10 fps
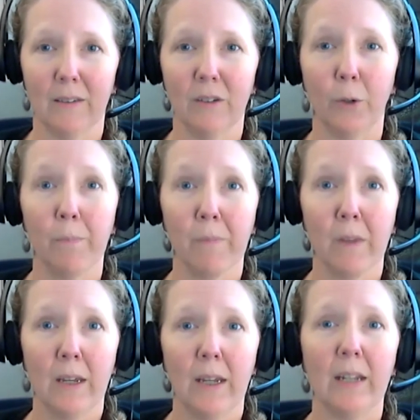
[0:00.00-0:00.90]
So
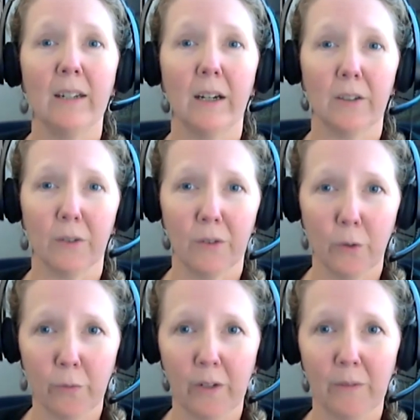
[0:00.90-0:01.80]
indoxyl
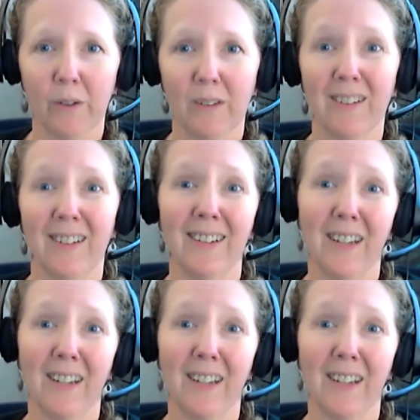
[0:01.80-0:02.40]
sulfate, for instance,